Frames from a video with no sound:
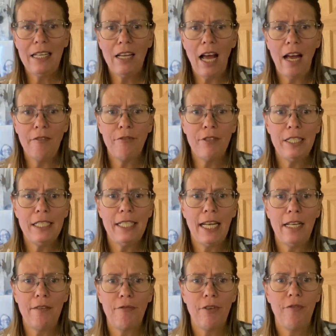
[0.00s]
every
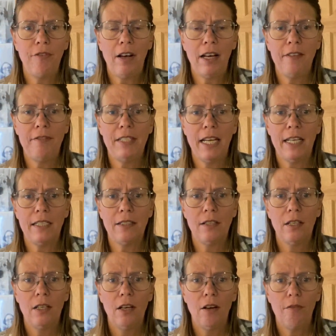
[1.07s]
day for 5 days
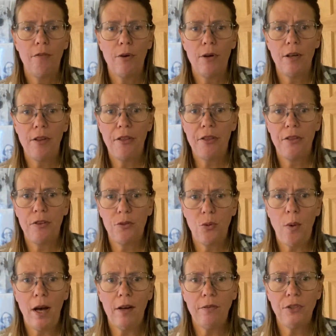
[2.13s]
for a
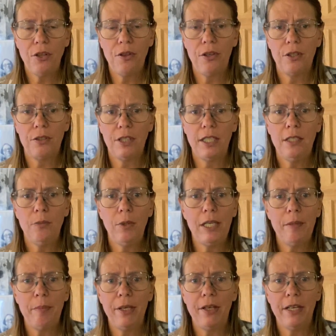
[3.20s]
12 to 13
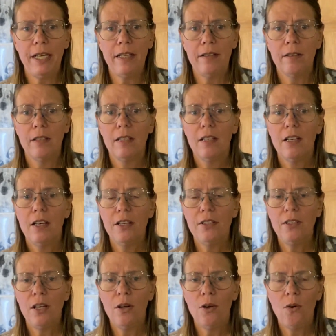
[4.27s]
week period.
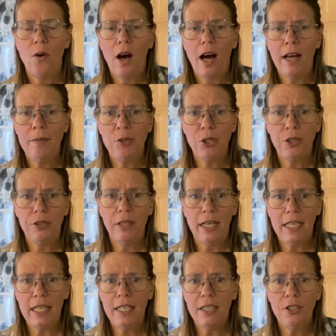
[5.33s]
So I'm sure that
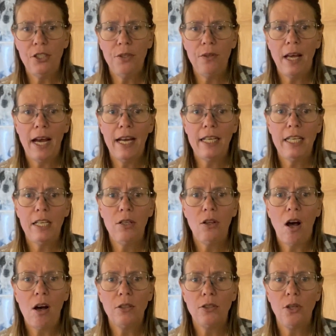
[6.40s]
he can do that. He'll
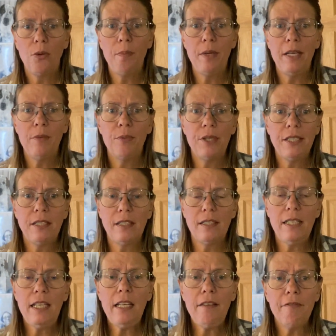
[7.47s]
also be
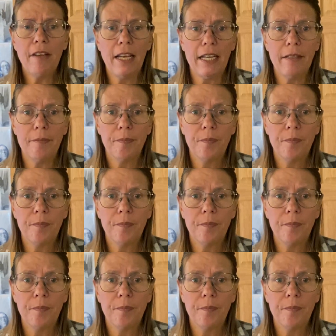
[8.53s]
receiving